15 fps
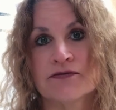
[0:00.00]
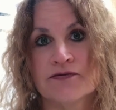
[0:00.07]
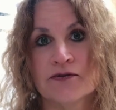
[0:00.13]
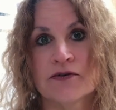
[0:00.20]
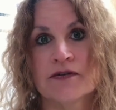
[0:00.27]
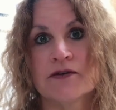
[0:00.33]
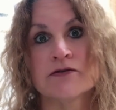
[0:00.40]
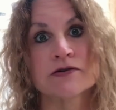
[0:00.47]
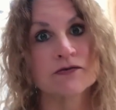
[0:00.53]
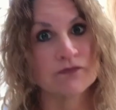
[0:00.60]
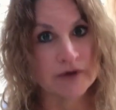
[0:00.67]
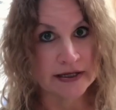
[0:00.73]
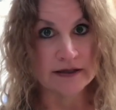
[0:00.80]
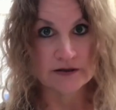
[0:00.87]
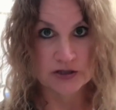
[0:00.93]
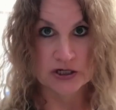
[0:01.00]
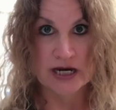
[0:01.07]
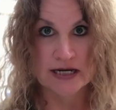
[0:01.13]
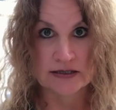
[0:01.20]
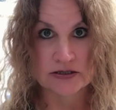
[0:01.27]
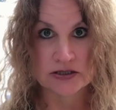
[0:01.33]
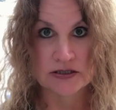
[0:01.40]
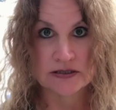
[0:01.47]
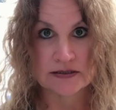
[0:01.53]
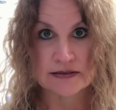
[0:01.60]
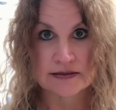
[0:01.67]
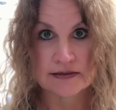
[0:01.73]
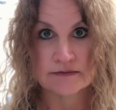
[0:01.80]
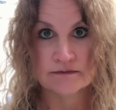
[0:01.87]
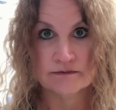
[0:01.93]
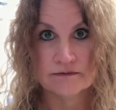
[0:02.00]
for those reel changes.